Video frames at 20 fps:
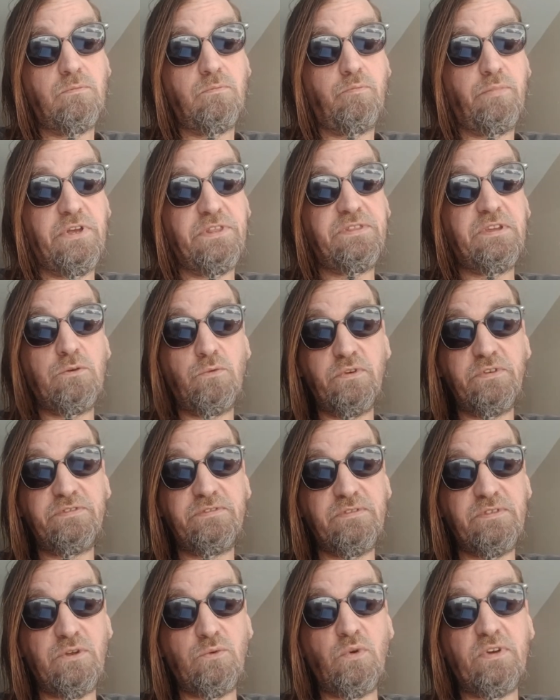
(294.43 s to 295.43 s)
but
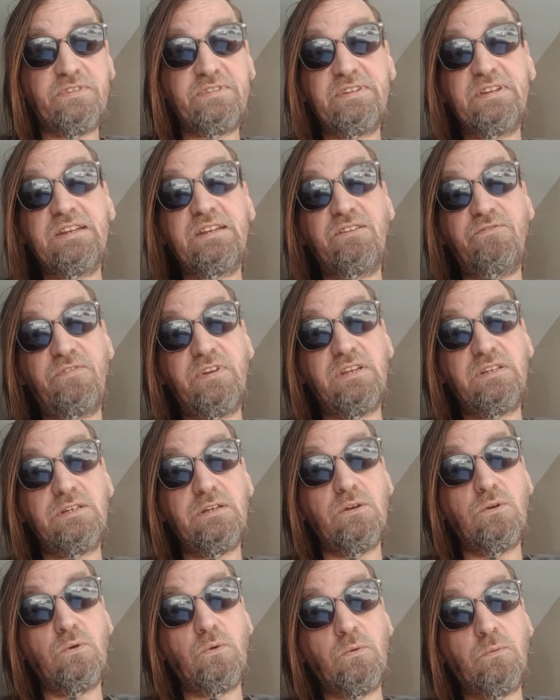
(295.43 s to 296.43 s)
there wasn't any
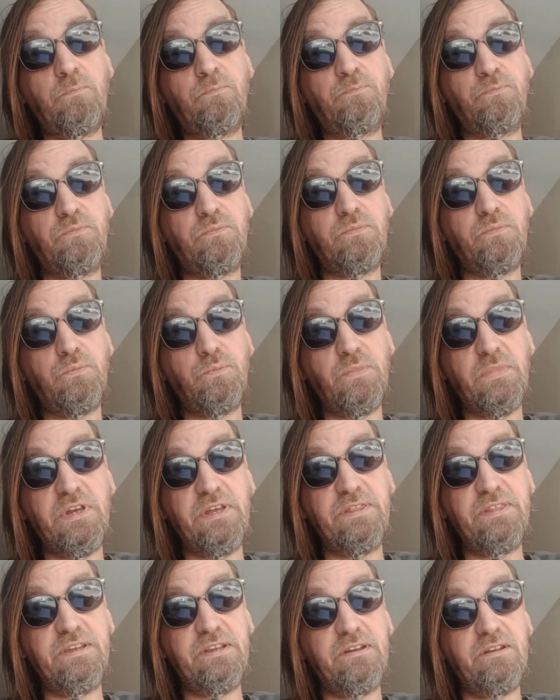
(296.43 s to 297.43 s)
video.
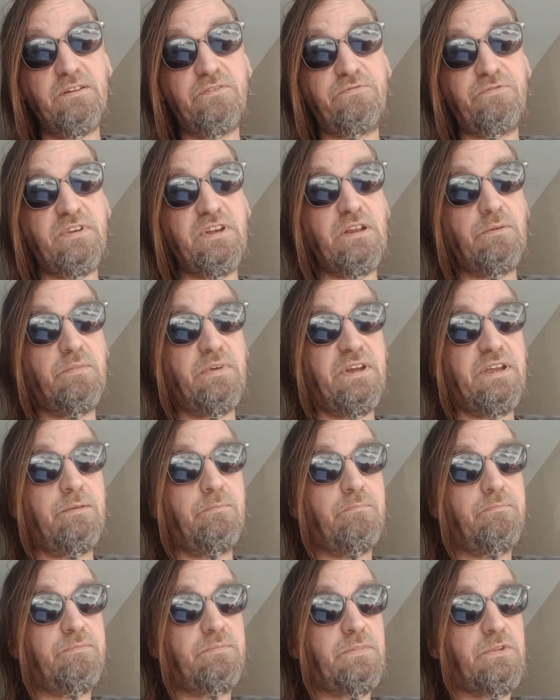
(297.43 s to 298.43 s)
And then a friend of
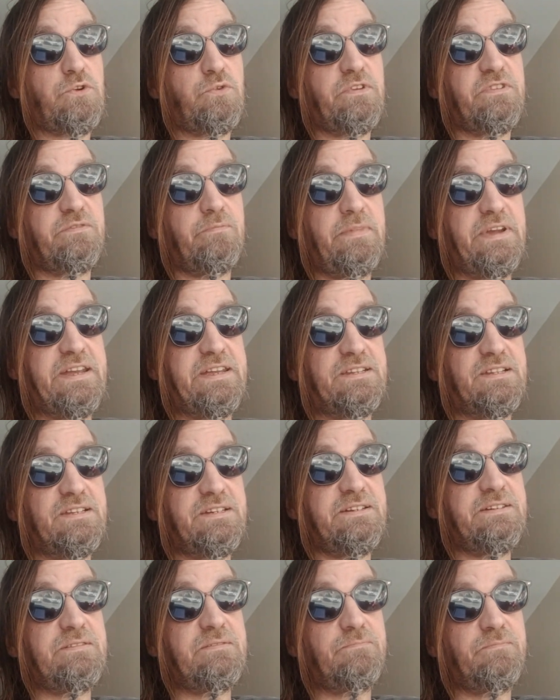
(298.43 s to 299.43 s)
mine, Chris
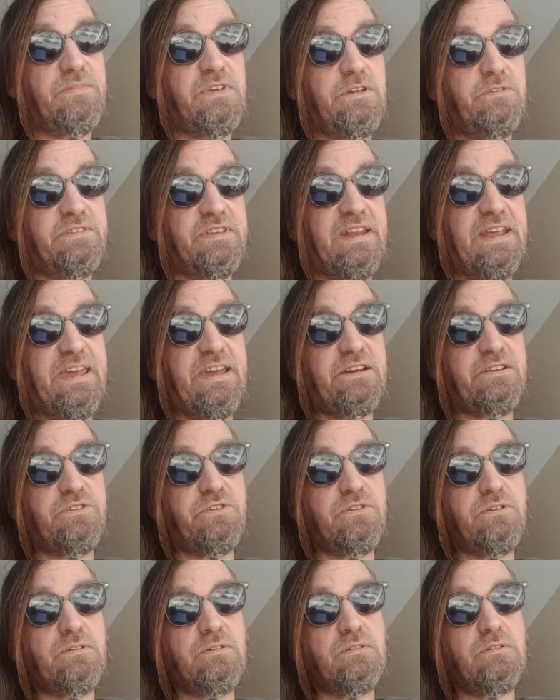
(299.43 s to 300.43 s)
Manley, he was an
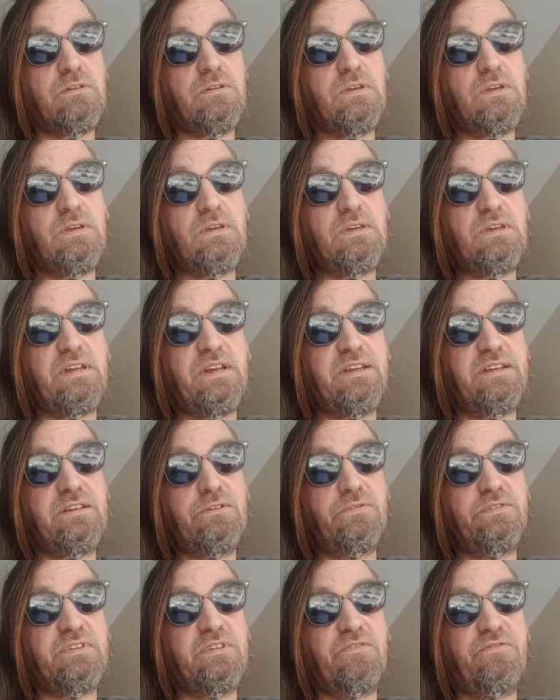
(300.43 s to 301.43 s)
actor, and he
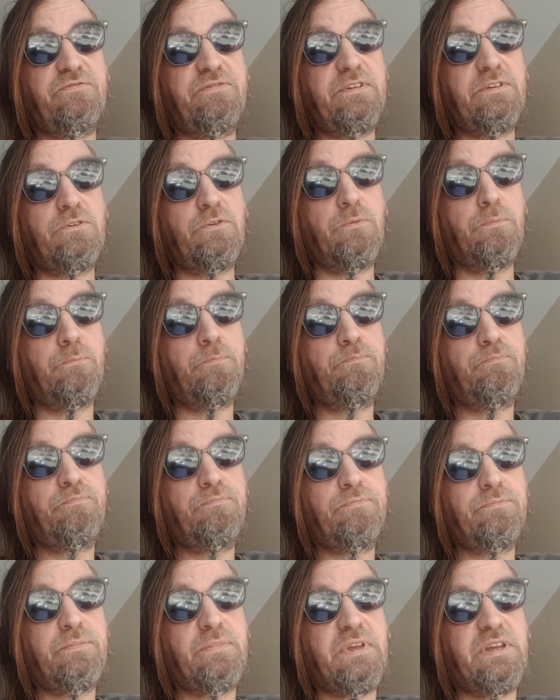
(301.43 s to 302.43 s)
was in a film,
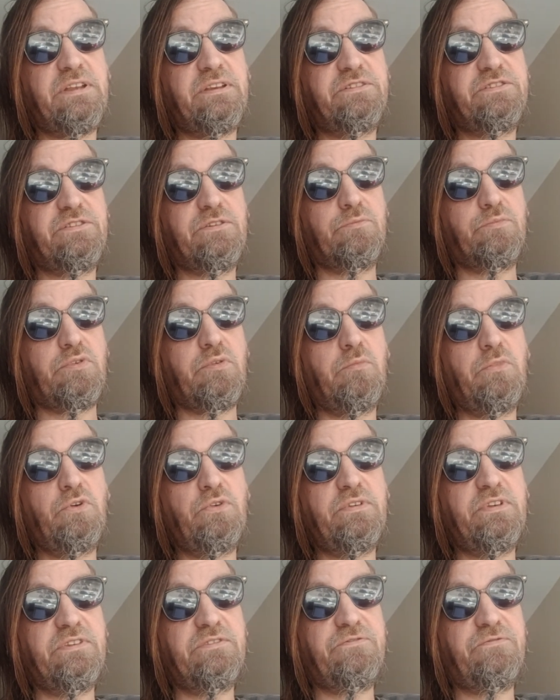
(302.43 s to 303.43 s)
and to
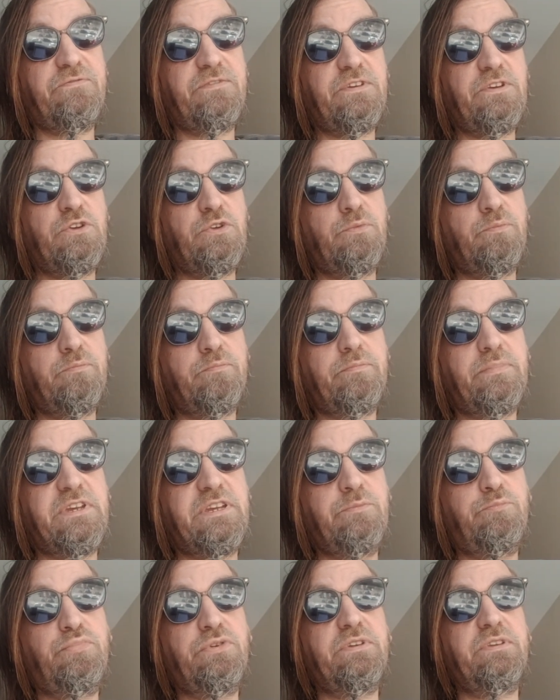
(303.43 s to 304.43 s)
promote his film,
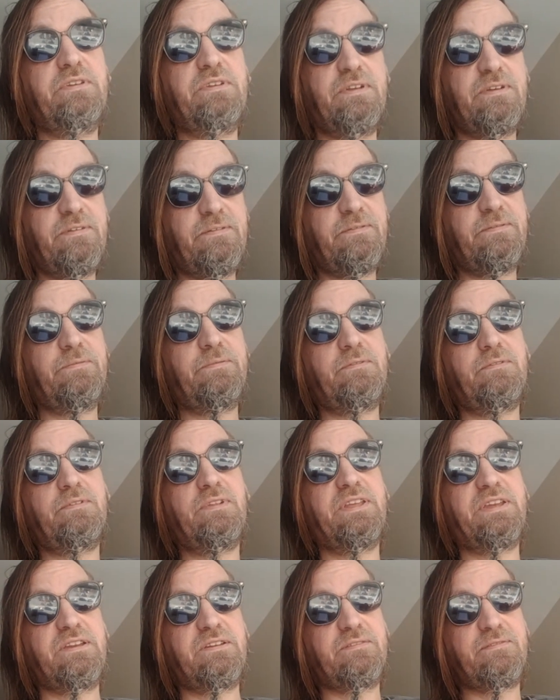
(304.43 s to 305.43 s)
he put
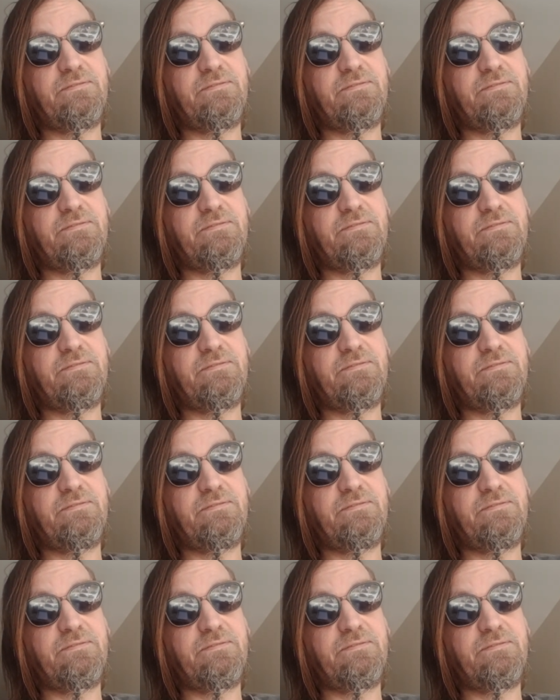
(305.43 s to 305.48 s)
like